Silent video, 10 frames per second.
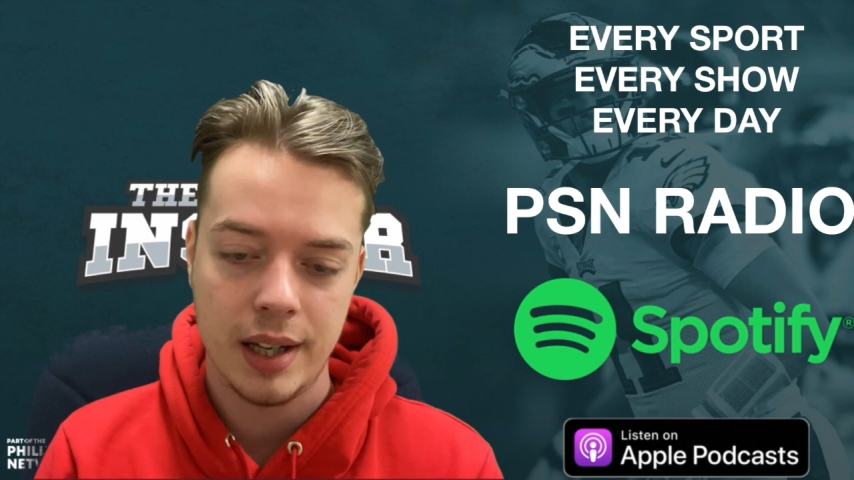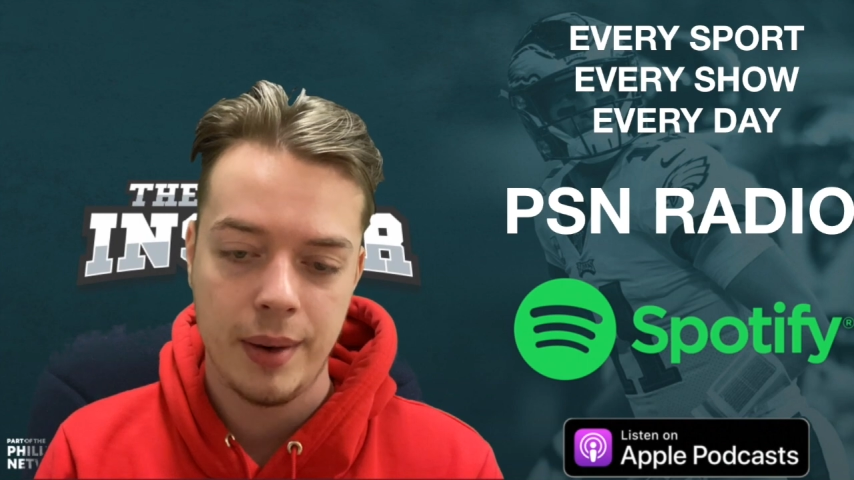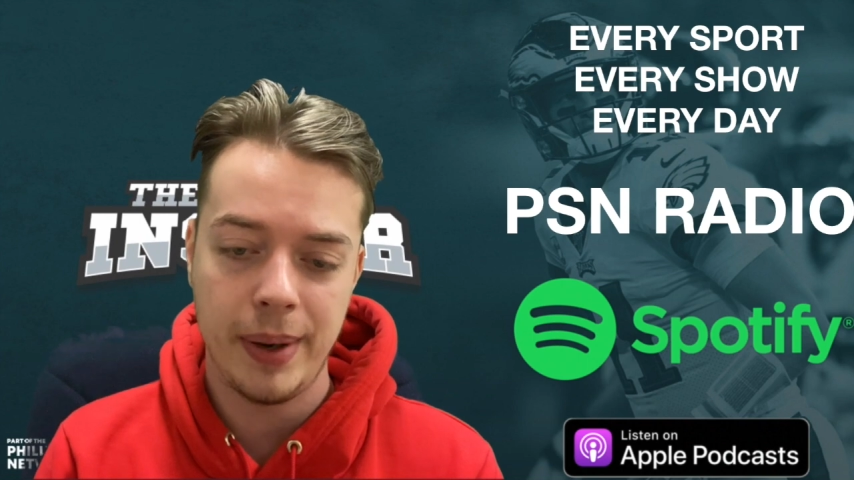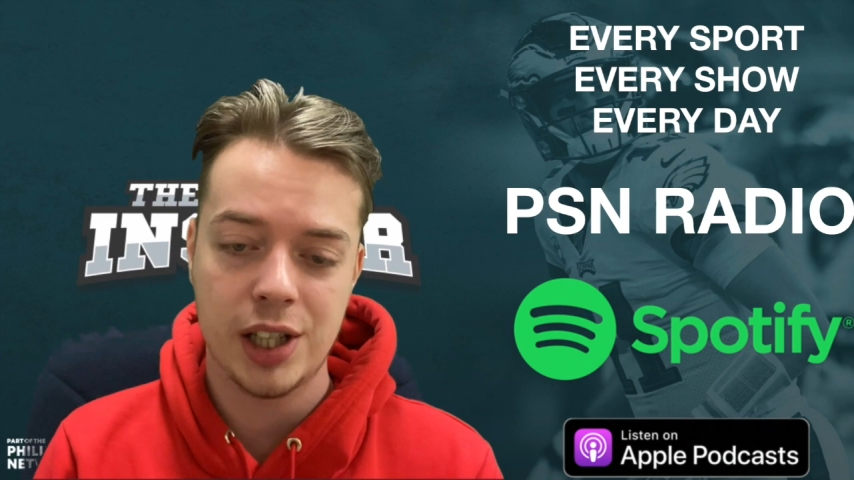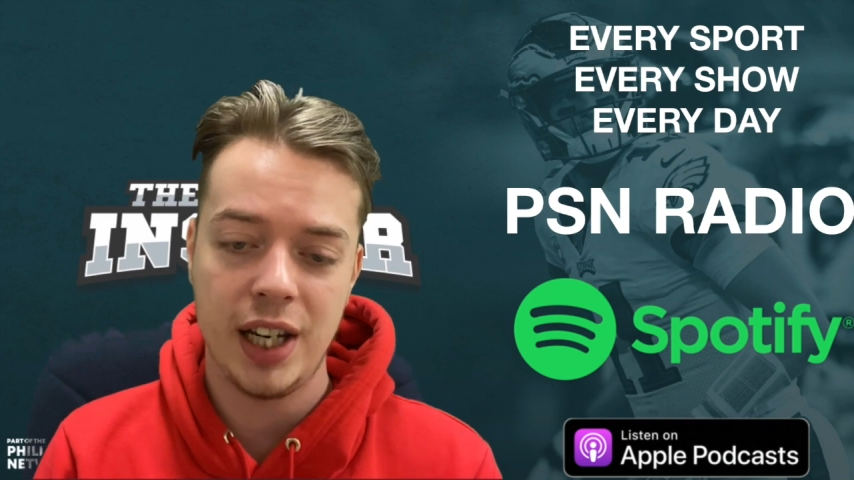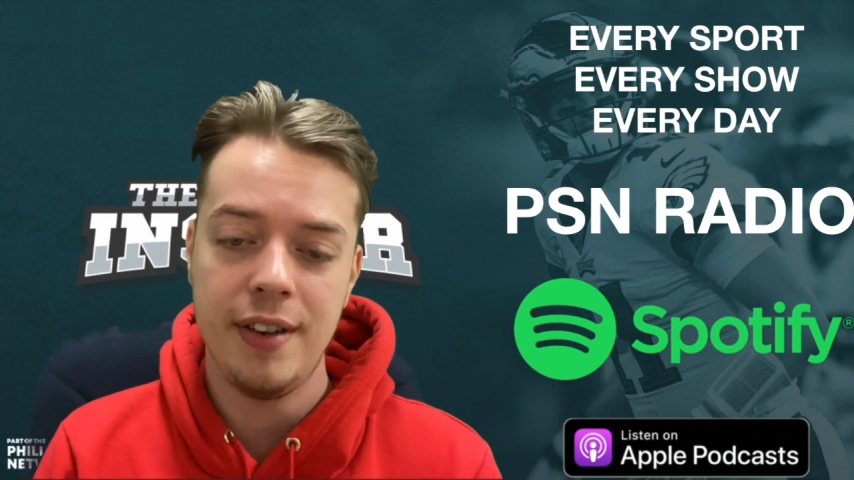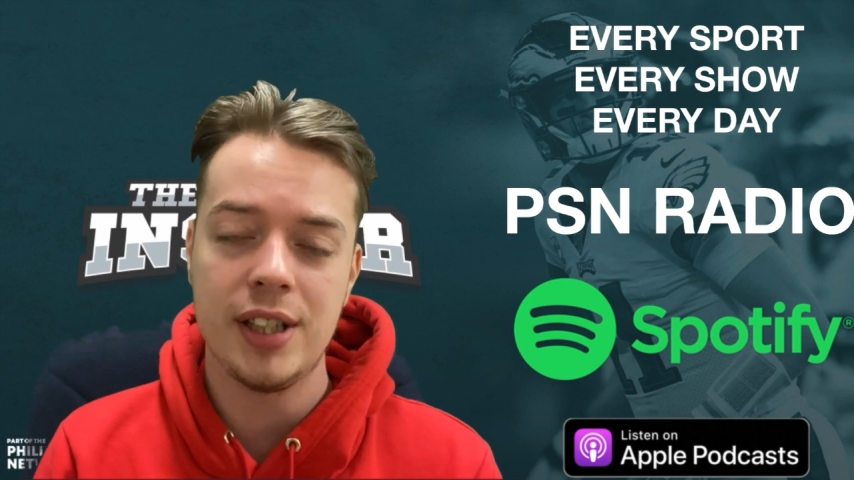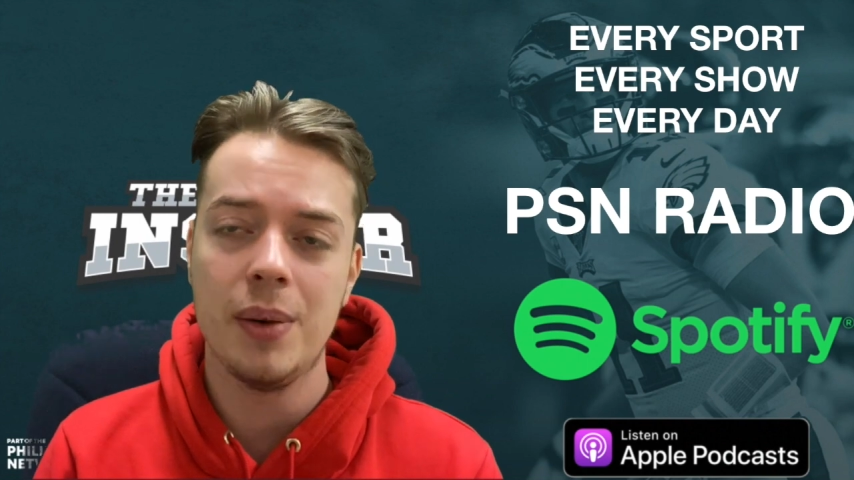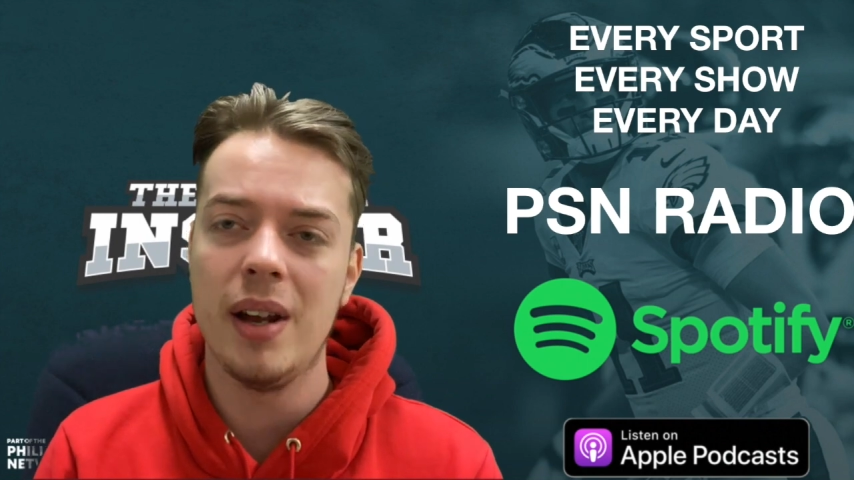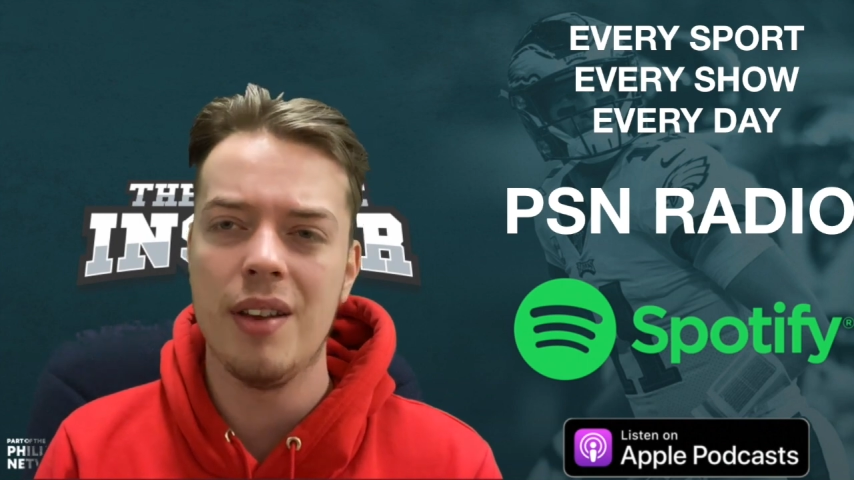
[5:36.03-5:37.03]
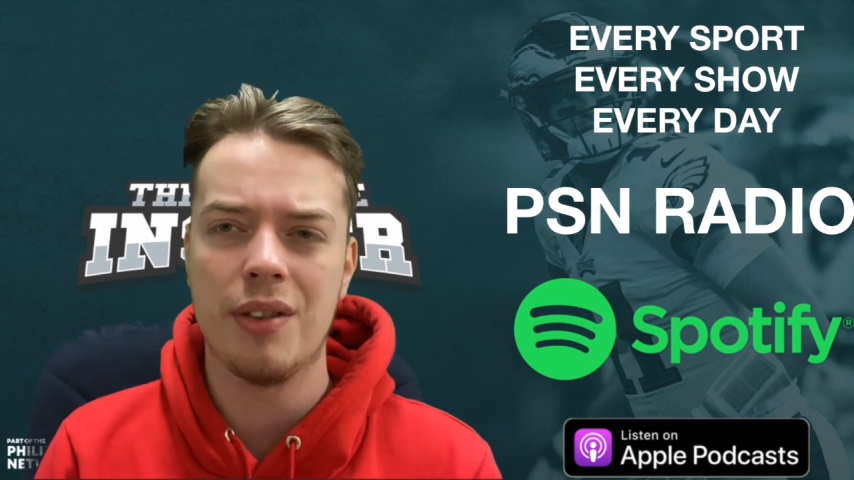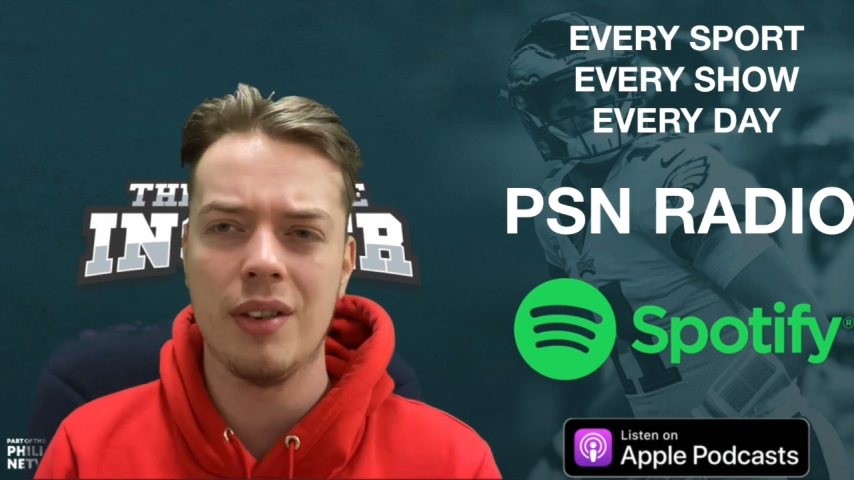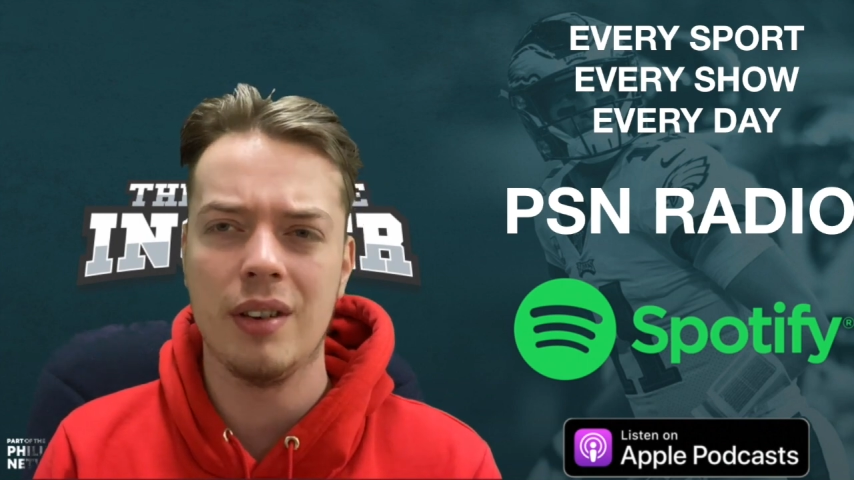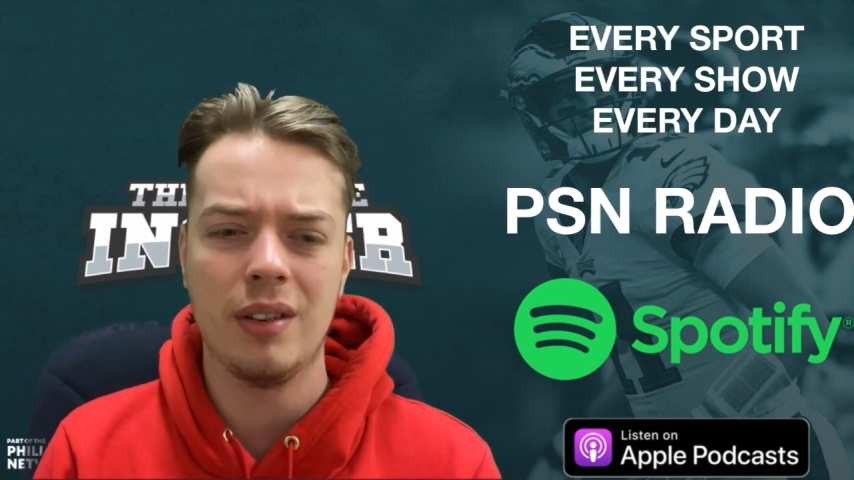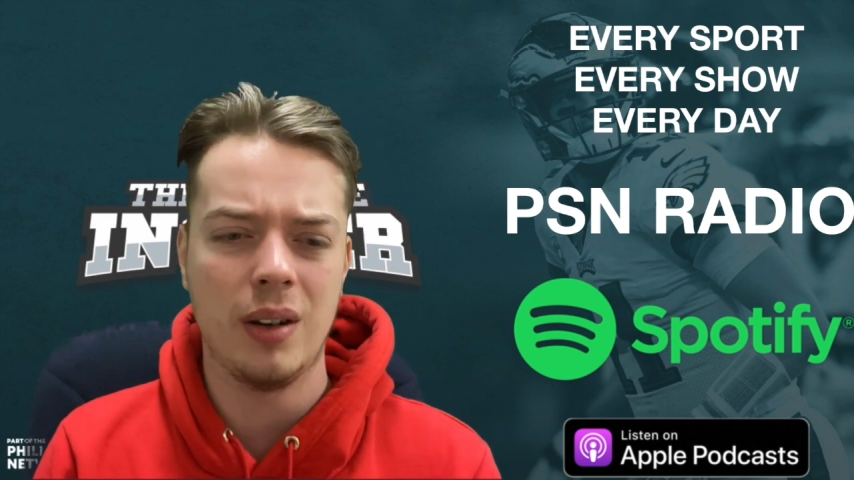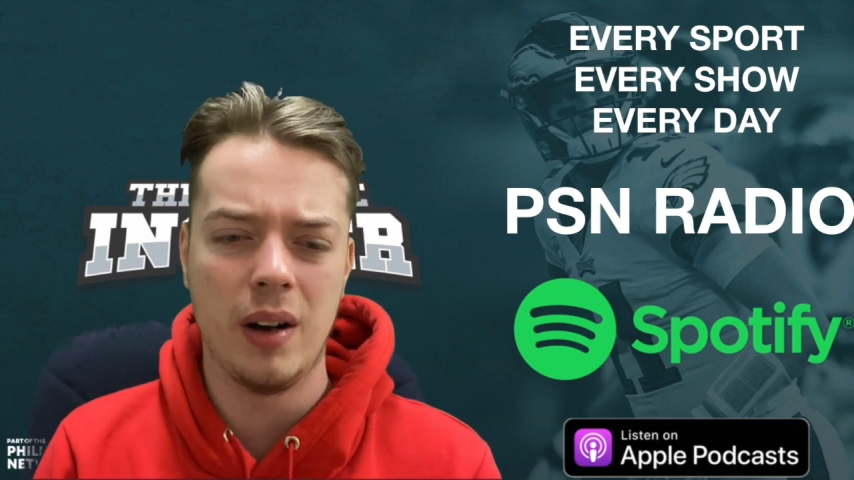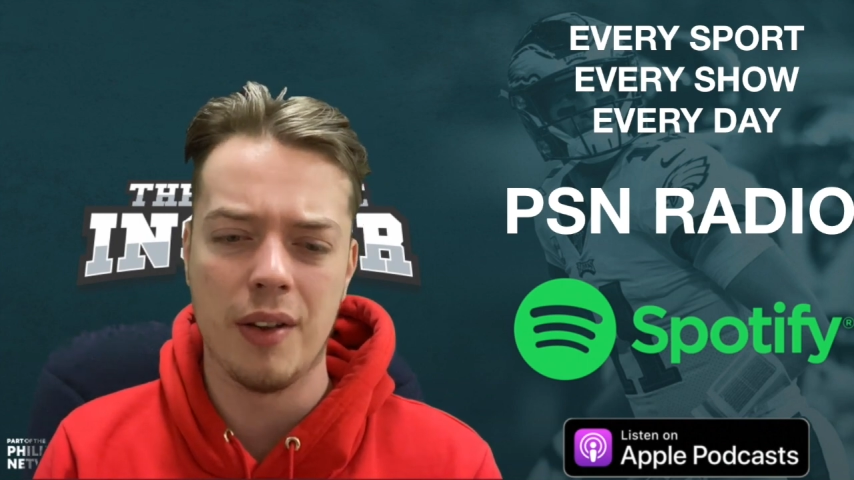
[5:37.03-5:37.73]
which leaves you with a